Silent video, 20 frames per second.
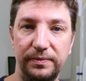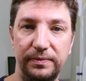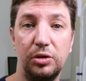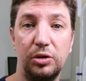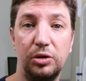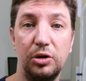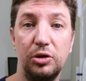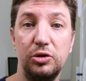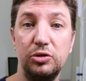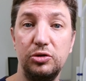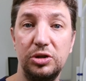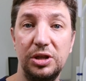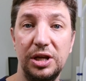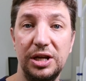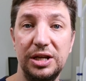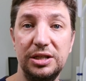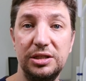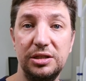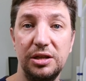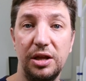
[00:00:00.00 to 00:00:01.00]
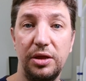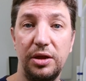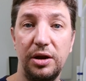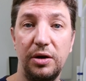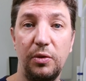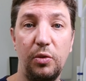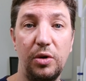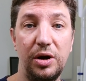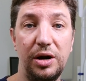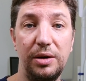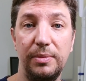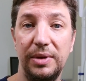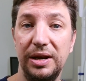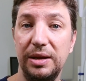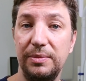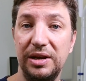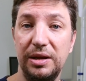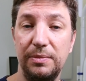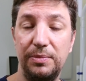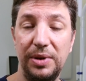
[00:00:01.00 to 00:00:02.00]
Those days there were many
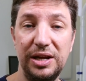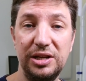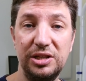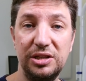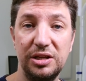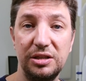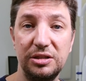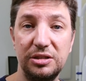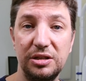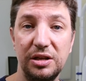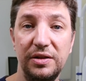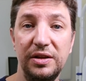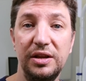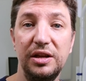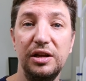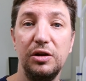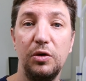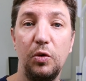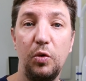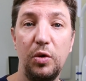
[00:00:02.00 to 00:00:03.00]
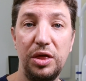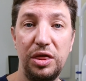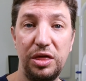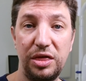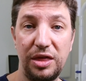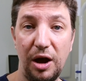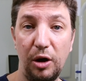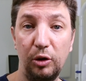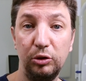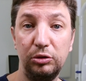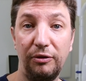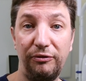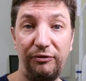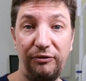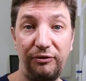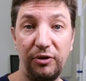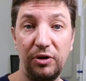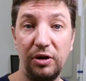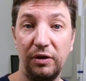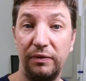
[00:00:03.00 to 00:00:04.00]
many patients without
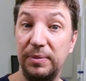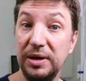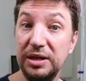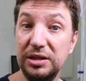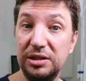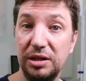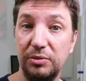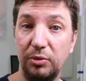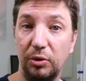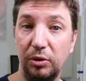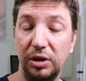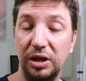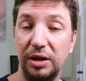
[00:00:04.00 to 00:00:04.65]
form of vestibule.